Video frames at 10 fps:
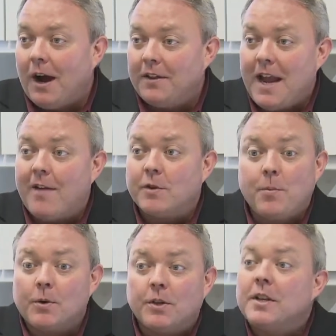the average
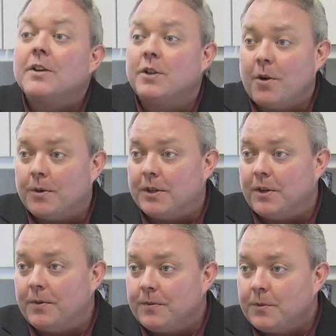person doesn't know what to
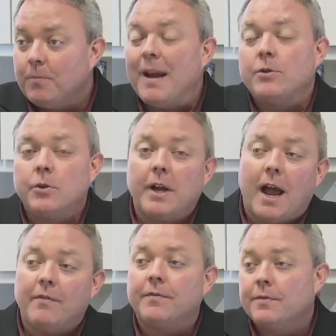do. So make sure you
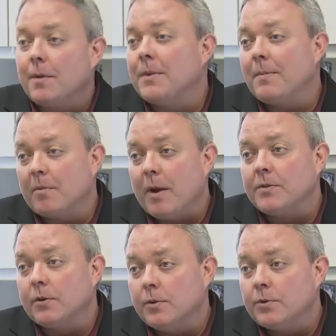have some type of
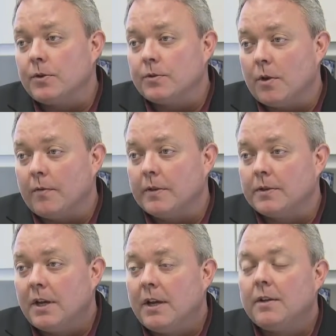resolution service